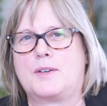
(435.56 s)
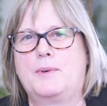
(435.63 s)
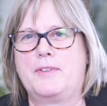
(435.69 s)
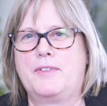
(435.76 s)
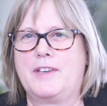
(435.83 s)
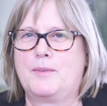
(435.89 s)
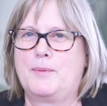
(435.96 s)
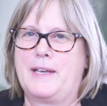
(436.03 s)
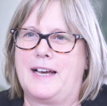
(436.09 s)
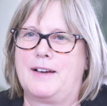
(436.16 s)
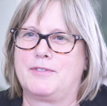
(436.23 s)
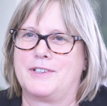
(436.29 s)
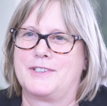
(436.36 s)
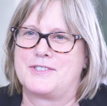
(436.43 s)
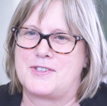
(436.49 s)
So one thing we
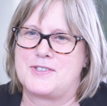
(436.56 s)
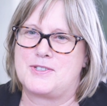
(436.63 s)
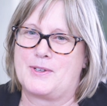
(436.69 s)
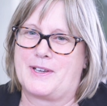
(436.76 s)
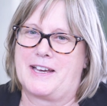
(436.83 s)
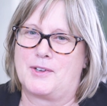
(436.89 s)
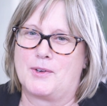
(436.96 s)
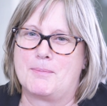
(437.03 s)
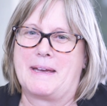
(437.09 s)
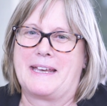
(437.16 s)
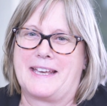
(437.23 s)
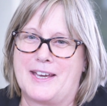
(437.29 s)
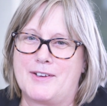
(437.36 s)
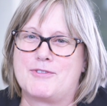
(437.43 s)
have learnt is you cannot make